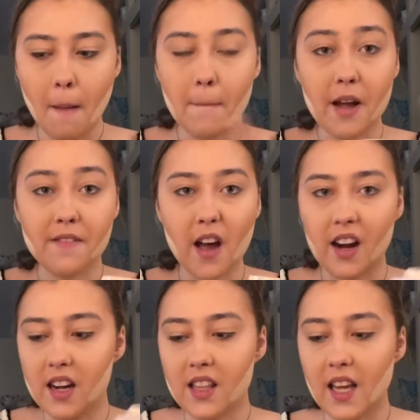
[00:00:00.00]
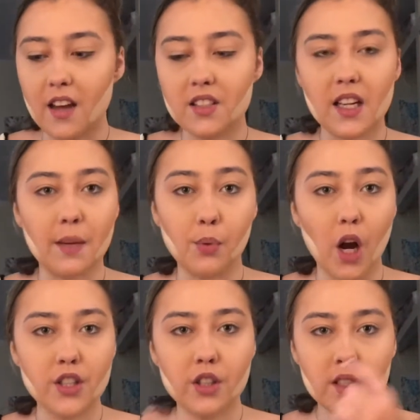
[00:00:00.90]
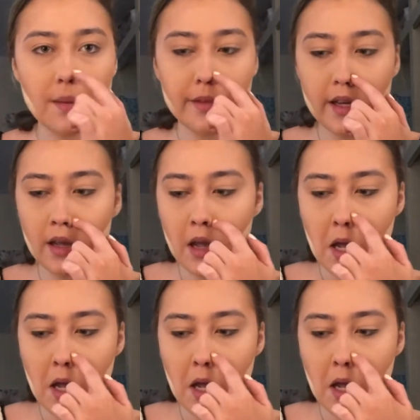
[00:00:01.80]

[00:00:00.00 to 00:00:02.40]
buff out anything else like a bronzer or something.